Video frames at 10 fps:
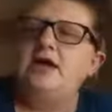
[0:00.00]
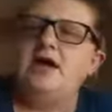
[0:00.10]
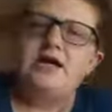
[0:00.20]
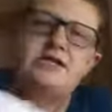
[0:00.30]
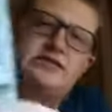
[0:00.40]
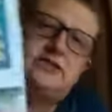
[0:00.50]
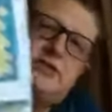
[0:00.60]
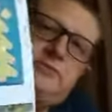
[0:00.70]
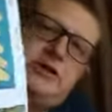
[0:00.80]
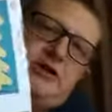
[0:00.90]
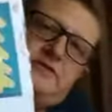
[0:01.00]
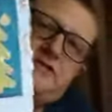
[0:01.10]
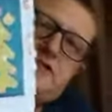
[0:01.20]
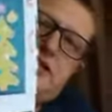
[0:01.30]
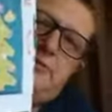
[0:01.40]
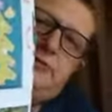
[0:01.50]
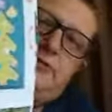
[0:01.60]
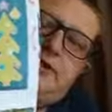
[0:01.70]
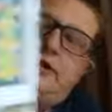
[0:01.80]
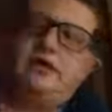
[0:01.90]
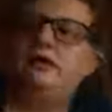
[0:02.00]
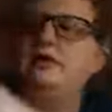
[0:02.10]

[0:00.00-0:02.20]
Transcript: has some kind of sample in it.